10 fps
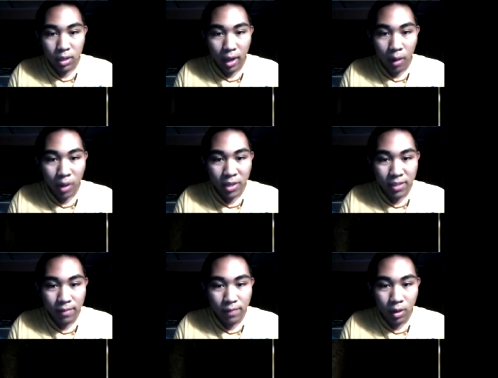I watched
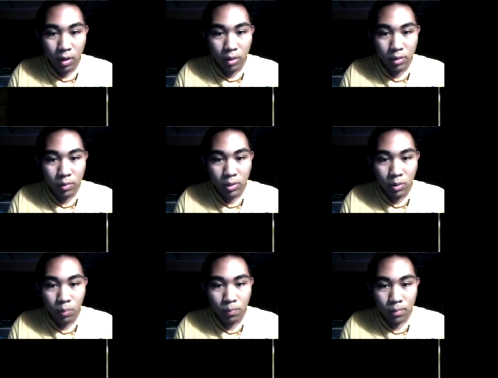that video on
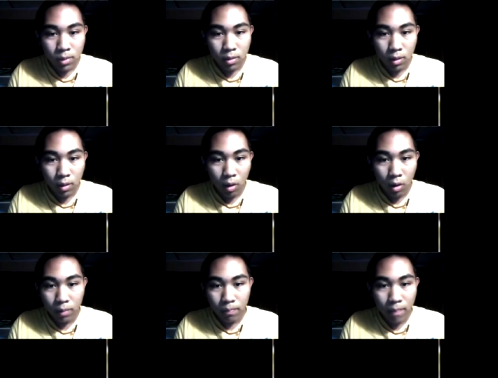YouTube a
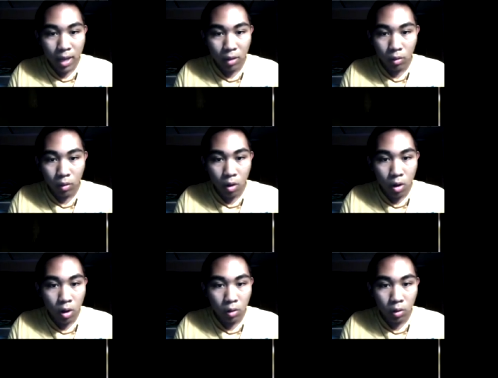long, made a
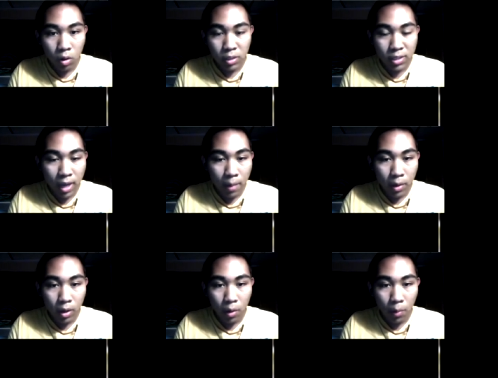long, long time ago